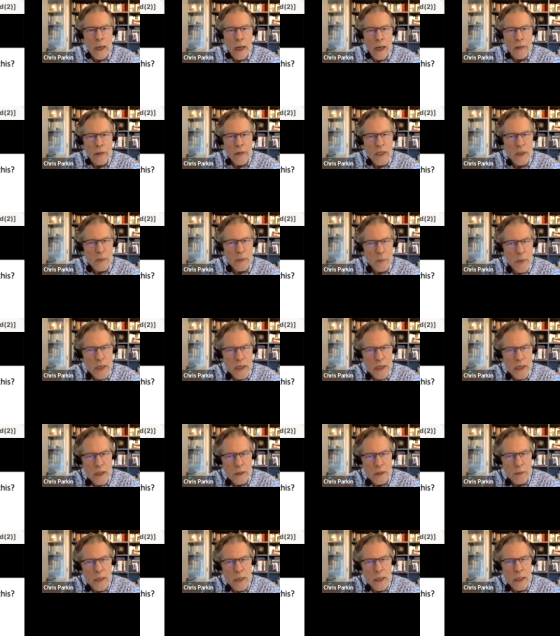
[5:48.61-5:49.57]
And this
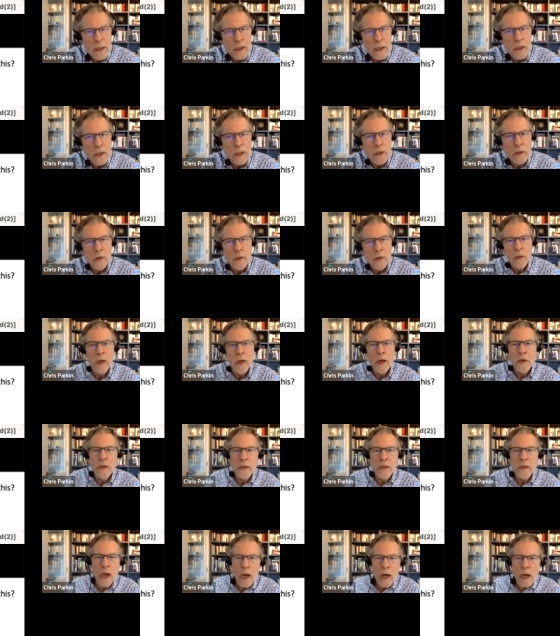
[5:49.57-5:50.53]
brings me to
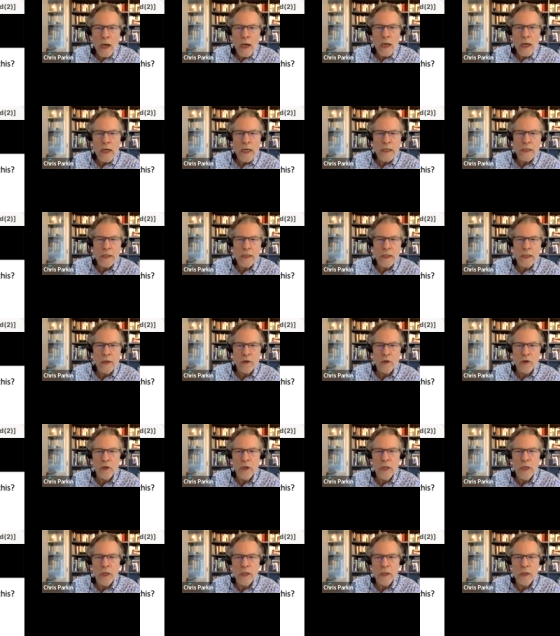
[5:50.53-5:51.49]
those early
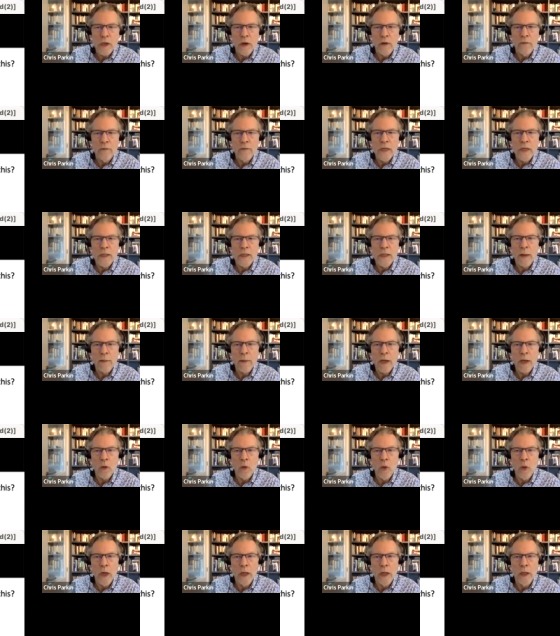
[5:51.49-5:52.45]
centuries of the
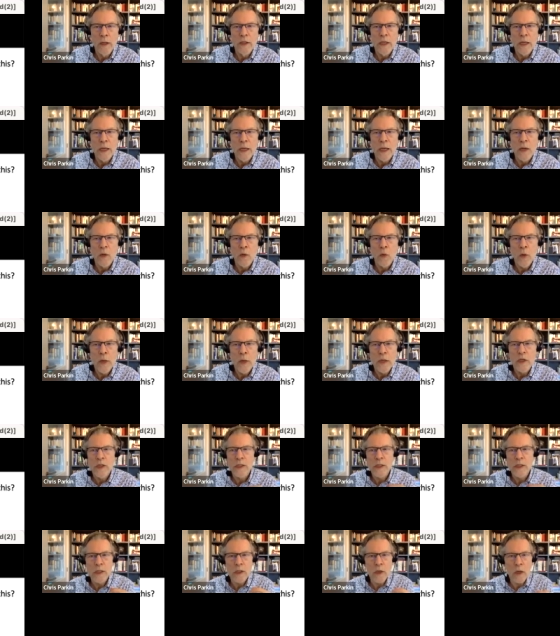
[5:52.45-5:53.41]
Islamic world in
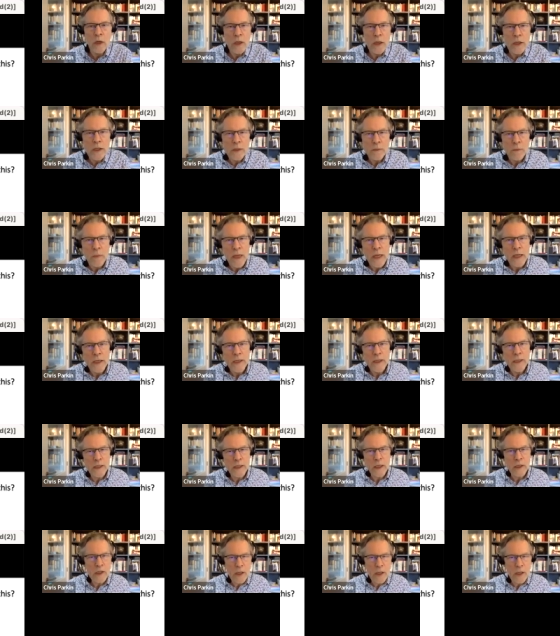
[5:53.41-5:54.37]
which scholars made
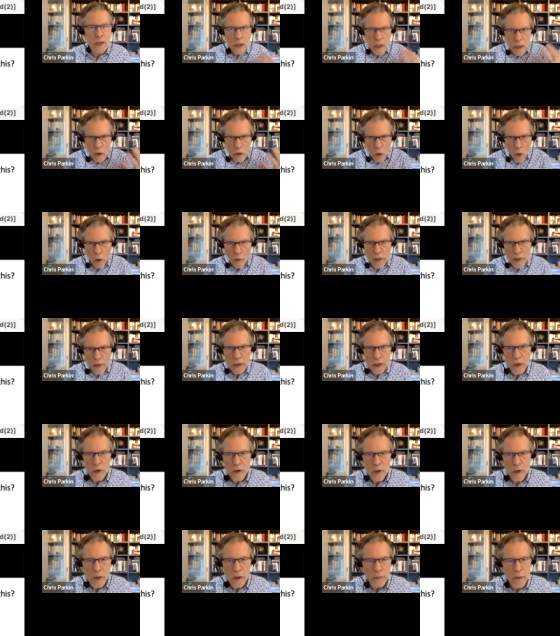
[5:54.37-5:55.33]
such an enormous
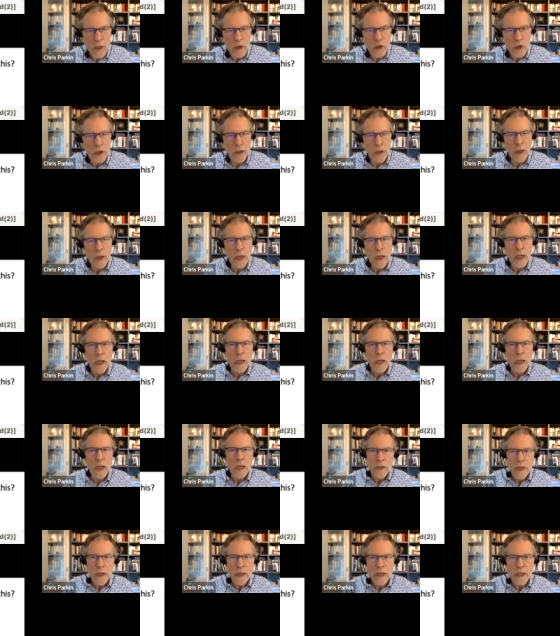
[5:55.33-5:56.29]
contribution
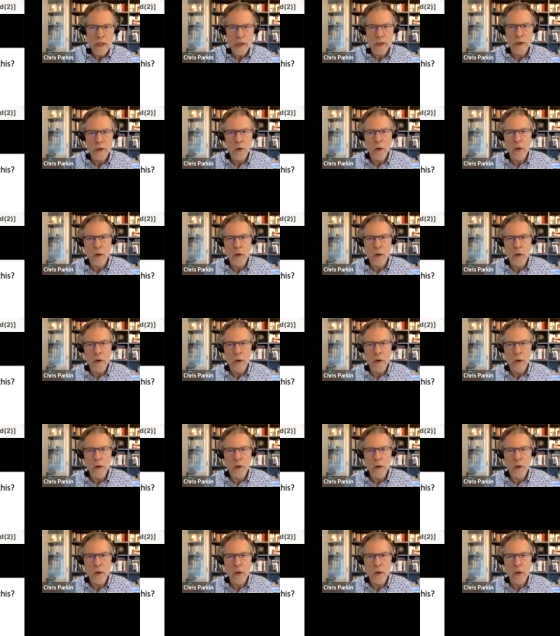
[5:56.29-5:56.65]
to this